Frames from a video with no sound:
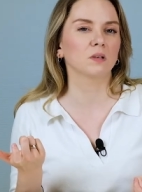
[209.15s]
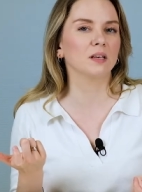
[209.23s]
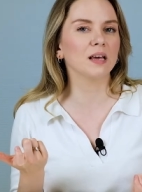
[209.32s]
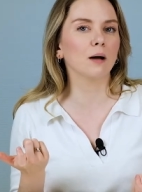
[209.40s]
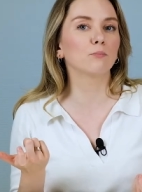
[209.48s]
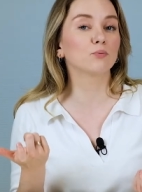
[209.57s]

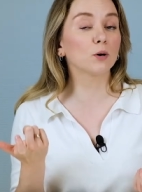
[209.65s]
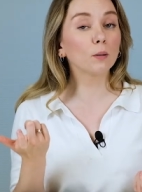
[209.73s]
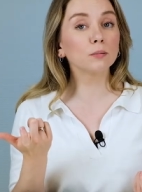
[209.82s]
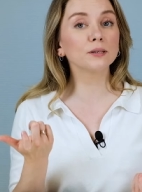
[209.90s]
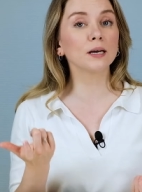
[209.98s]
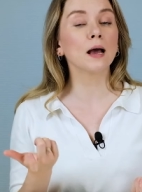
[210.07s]
Yeah,
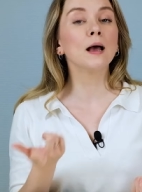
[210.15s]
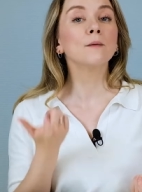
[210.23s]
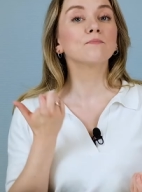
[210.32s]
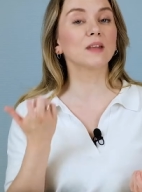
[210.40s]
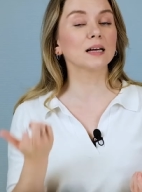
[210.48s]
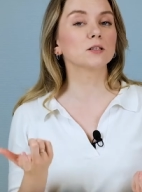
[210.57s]
probably
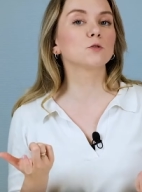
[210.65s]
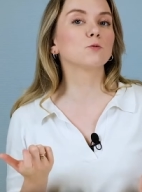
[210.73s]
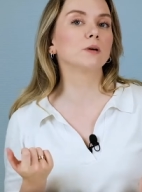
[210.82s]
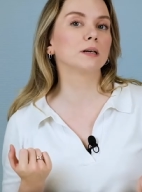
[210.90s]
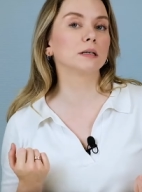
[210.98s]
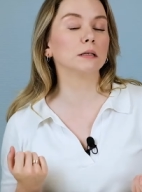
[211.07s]
that's
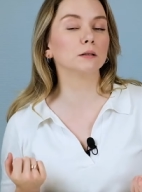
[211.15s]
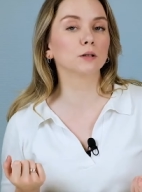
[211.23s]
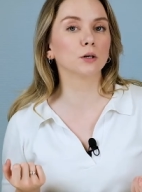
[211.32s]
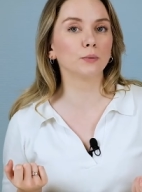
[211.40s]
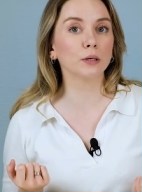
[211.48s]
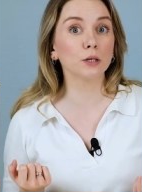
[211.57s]
where you're
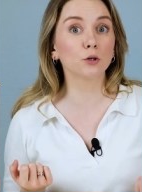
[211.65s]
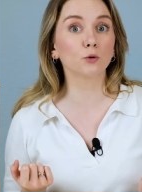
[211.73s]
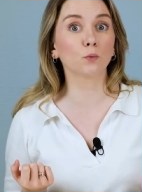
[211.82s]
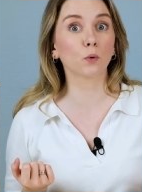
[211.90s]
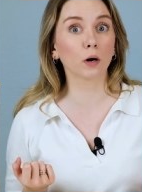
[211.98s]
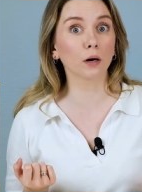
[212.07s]
going
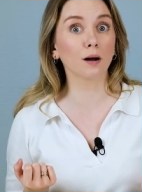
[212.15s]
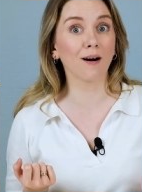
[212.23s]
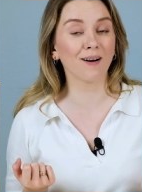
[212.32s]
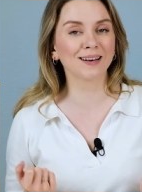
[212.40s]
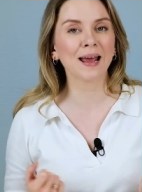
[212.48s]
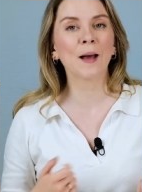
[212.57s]
to work
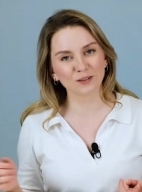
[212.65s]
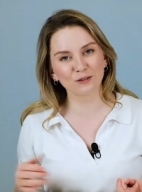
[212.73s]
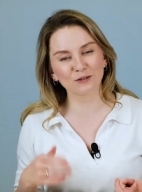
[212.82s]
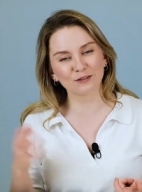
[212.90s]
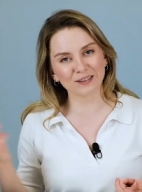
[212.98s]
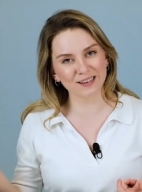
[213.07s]
on
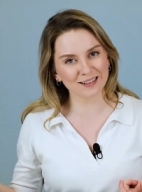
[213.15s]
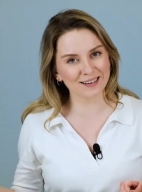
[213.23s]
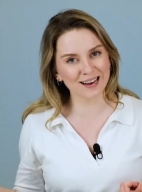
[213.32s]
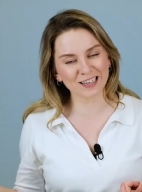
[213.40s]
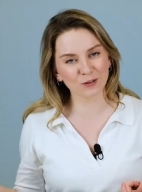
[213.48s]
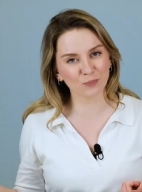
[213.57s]
during the
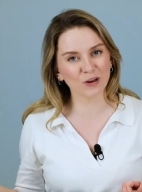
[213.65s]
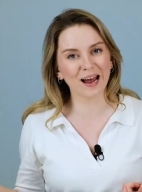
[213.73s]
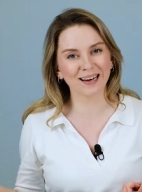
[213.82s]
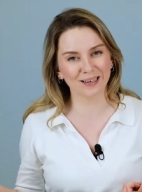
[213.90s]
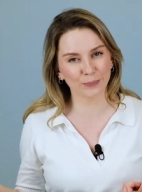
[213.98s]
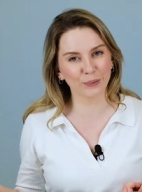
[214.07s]
next
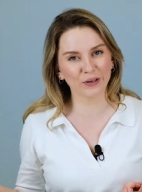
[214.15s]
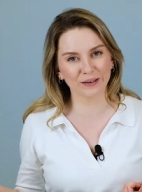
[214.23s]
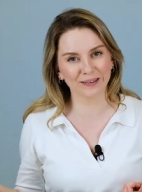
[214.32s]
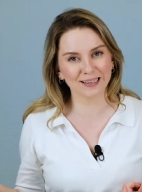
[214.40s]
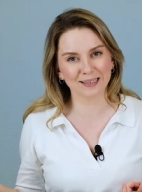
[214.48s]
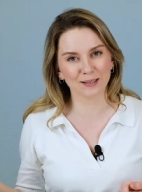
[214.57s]
planning
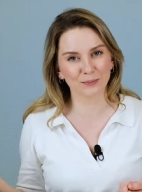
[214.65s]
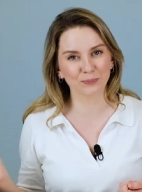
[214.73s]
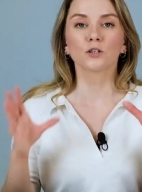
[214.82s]
period.